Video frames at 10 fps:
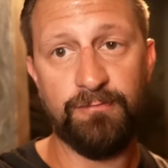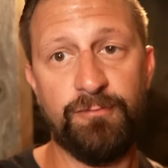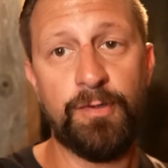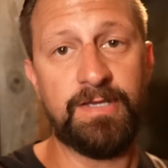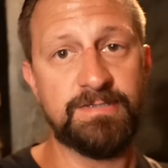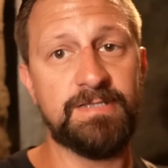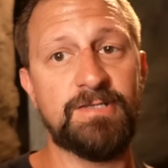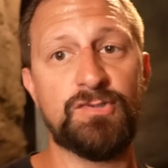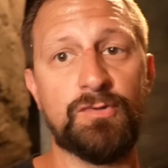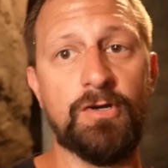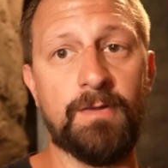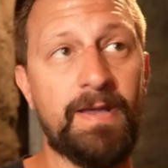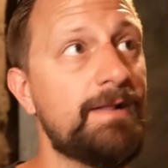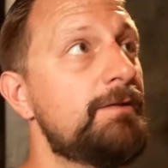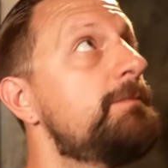Footing is not so good. I'm
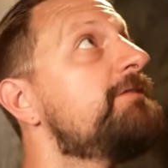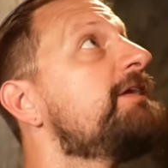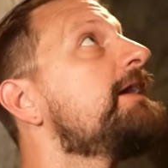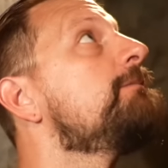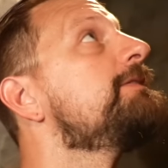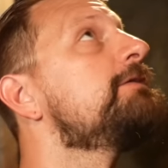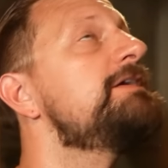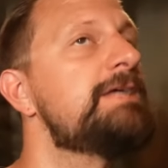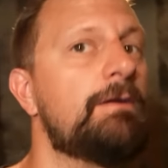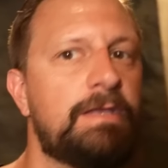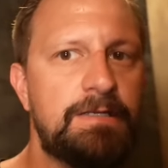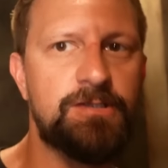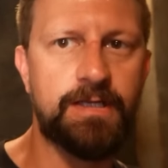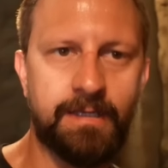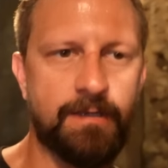at a little bit of an angle, but there is air
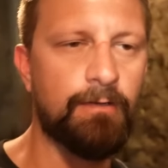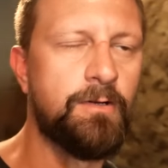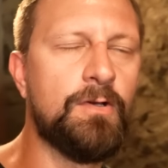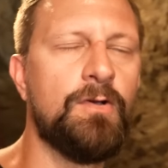conditioning in here.